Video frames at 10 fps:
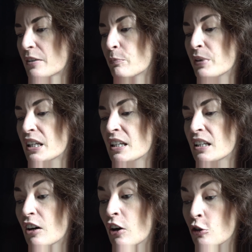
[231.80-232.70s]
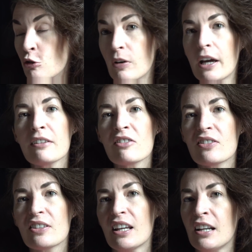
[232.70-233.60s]
be
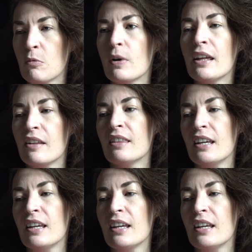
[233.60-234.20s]
addressed in a way that